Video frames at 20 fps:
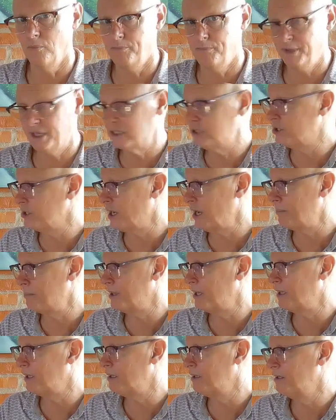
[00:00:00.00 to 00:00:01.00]
big
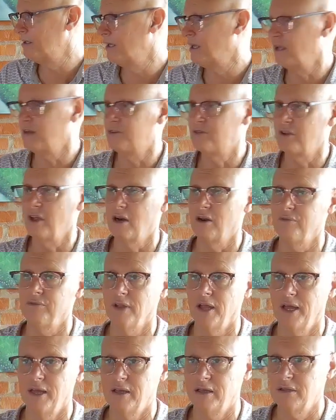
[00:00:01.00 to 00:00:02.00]
shopping instead of
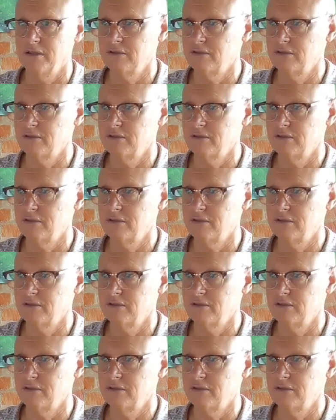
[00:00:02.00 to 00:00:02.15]
like